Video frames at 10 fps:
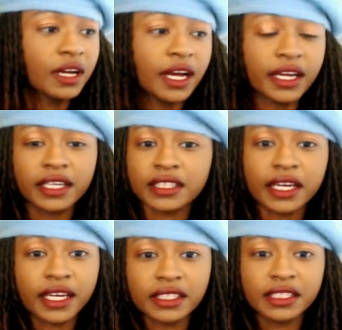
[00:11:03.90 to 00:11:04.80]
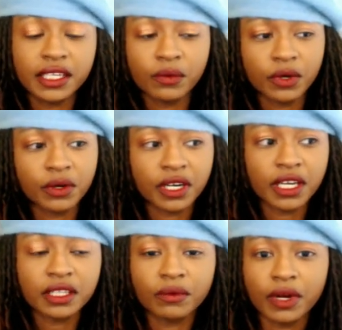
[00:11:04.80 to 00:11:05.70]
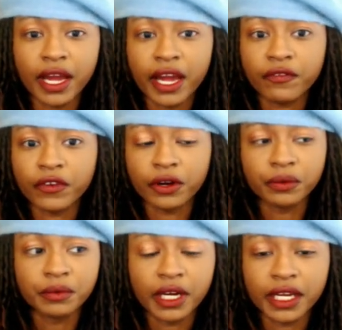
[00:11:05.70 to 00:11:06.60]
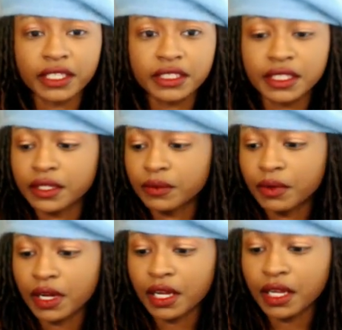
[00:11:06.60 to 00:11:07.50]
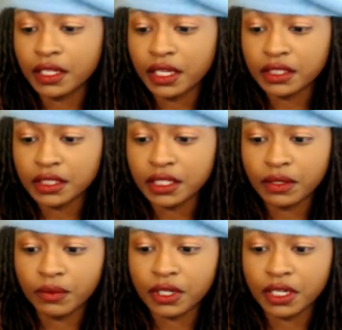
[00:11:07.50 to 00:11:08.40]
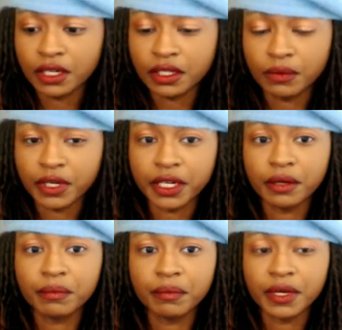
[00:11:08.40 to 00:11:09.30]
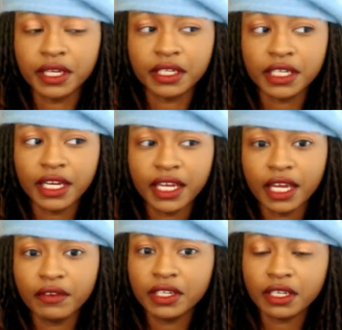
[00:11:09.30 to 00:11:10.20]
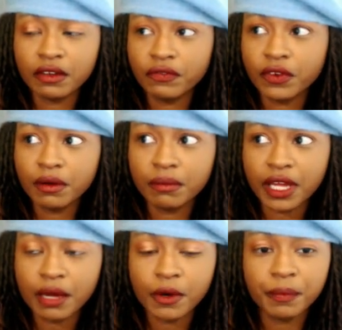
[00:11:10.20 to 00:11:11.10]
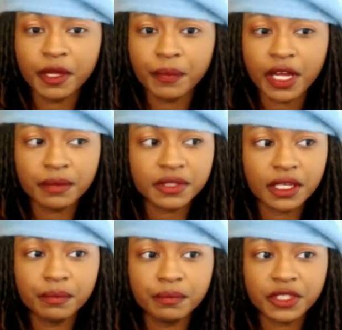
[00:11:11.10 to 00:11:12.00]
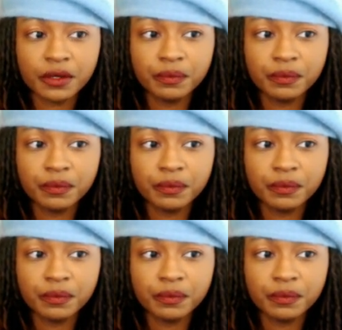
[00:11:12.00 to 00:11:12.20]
guess he didn't want nothing with Afro. I guess he didn't want nothing with him, but they gave it from Cowboy Bebop something, so.